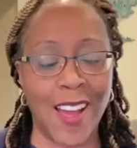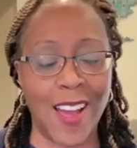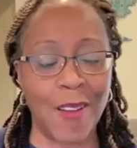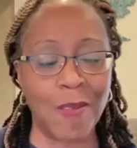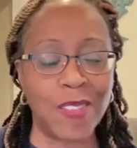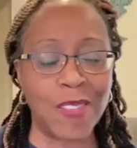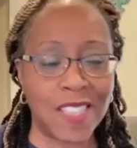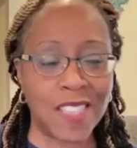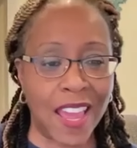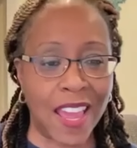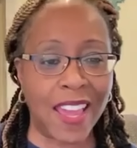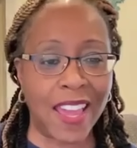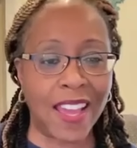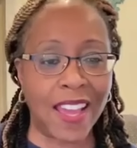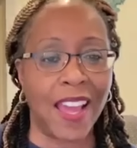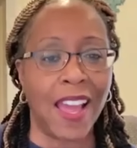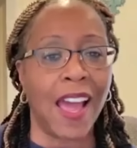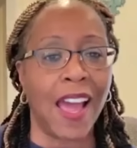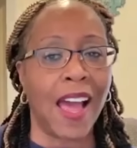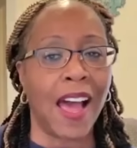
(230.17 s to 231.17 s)
I'm
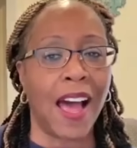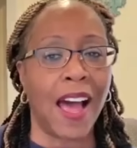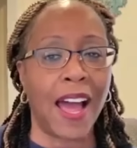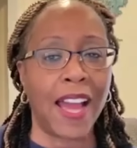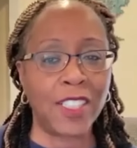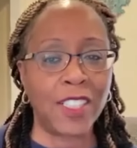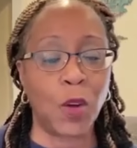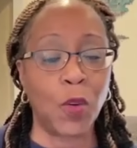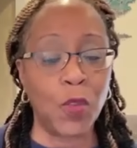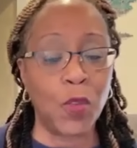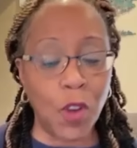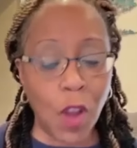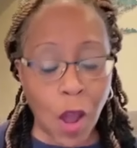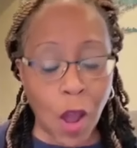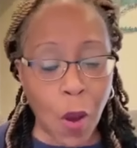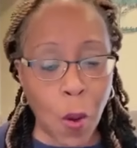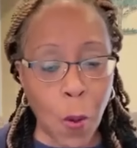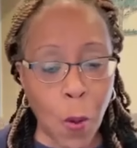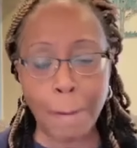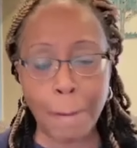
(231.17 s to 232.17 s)
saying I don't
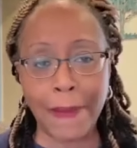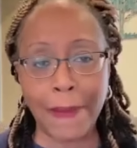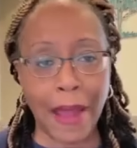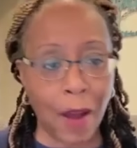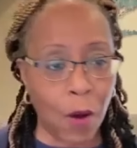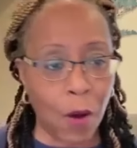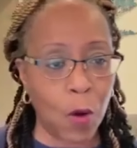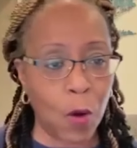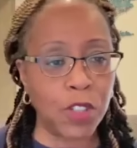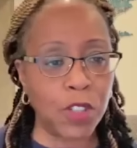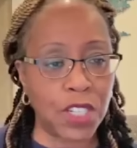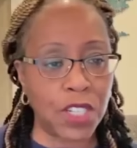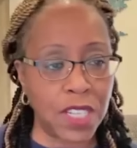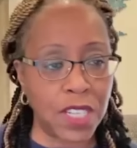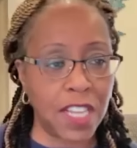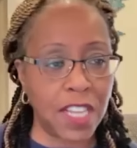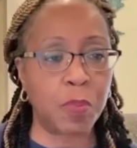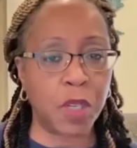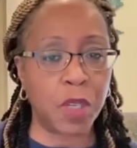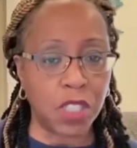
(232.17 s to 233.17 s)
know how old
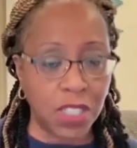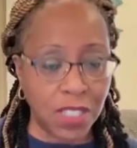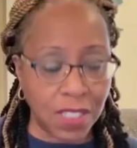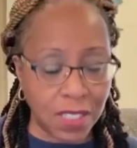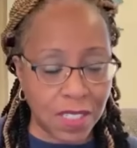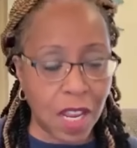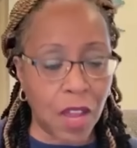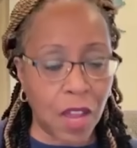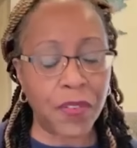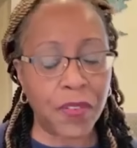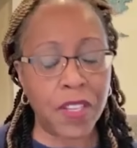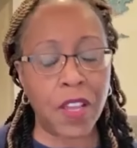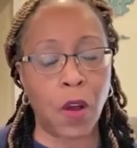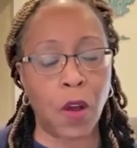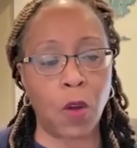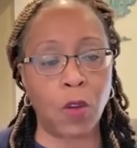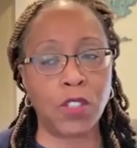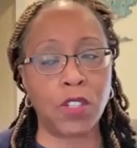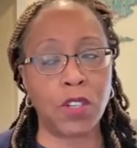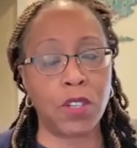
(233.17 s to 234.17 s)
she is, but she's
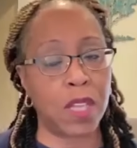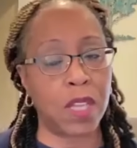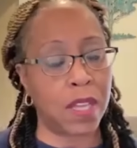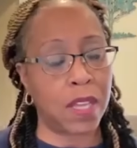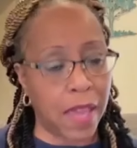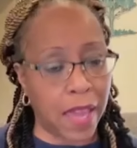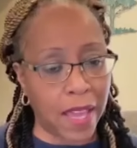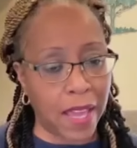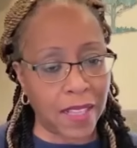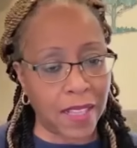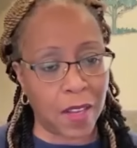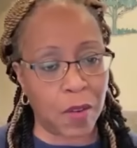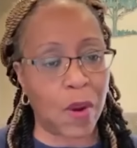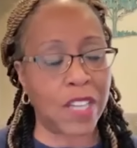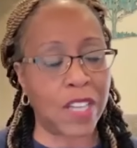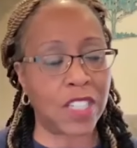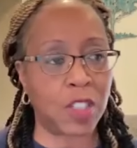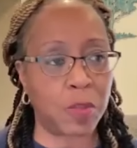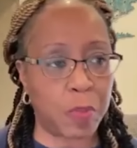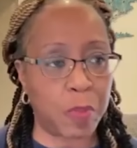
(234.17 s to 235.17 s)
definitely older than Caitlin,
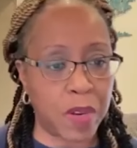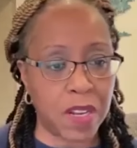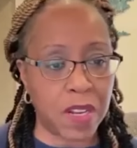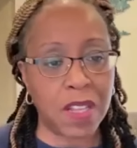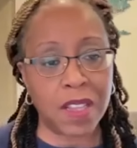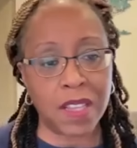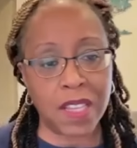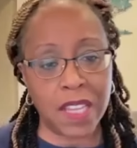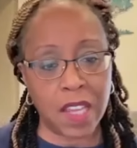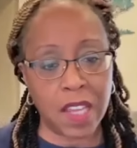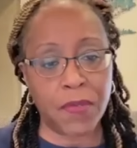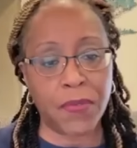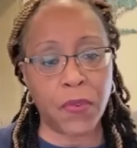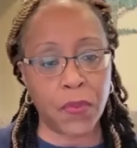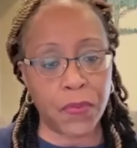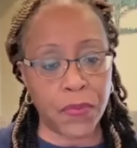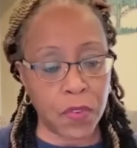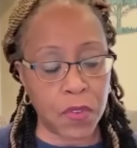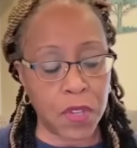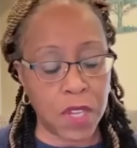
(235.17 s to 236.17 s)
right? She's been in the league
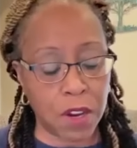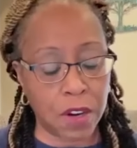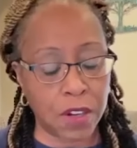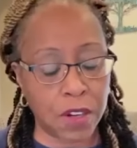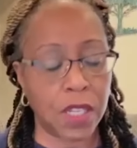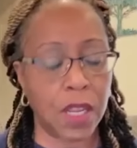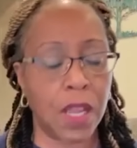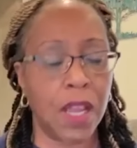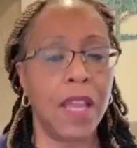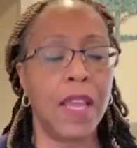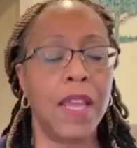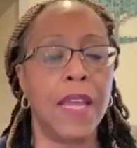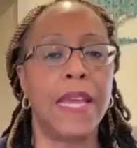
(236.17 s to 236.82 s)
for a few years.